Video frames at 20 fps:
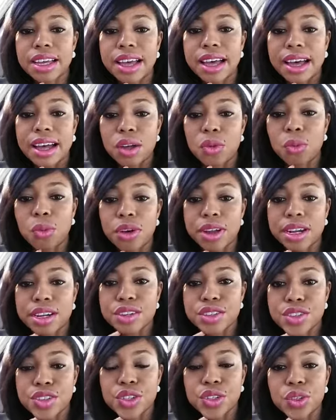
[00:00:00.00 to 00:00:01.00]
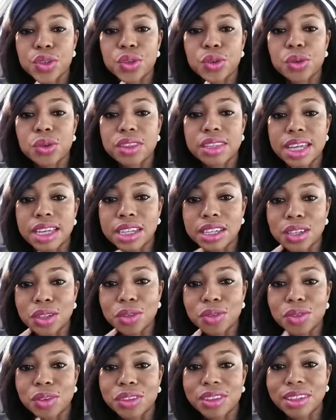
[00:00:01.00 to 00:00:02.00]
that I wanted to thank
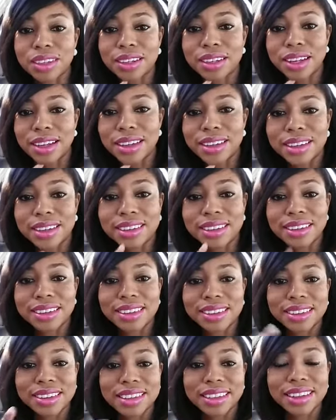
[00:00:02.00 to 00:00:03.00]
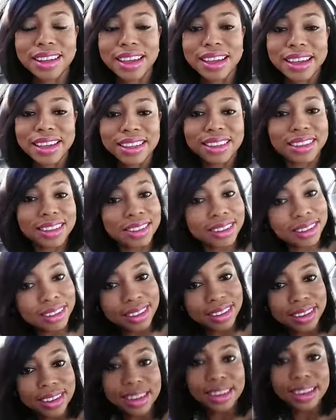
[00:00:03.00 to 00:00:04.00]
you for the like.
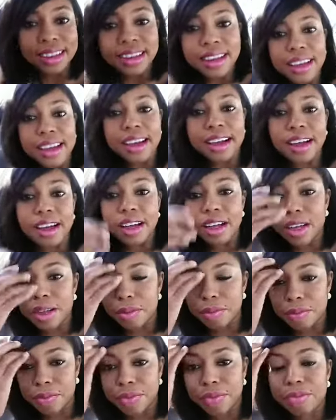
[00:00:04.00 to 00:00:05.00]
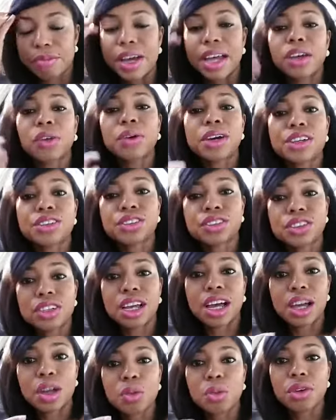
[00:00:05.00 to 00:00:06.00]
My question
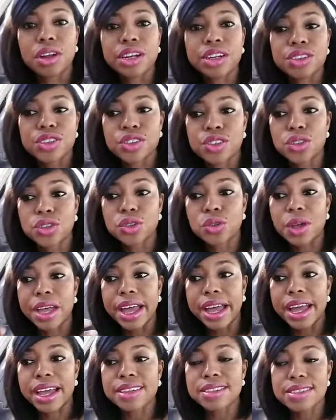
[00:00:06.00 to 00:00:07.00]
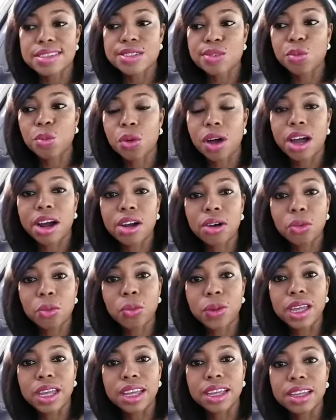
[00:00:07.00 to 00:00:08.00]
I wanted to ask is, why are
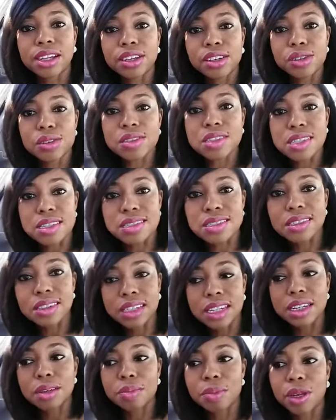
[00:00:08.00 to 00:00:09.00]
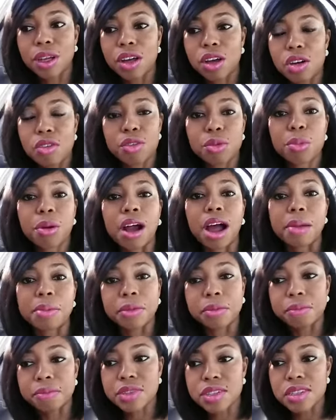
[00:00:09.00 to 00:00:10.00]
we losing sleep over
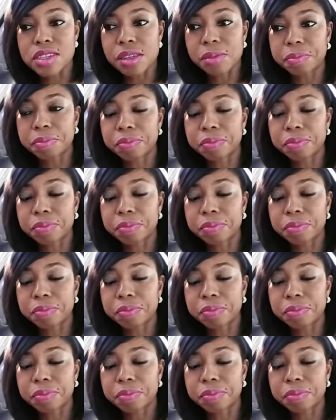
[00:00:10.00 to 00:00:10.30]
problems?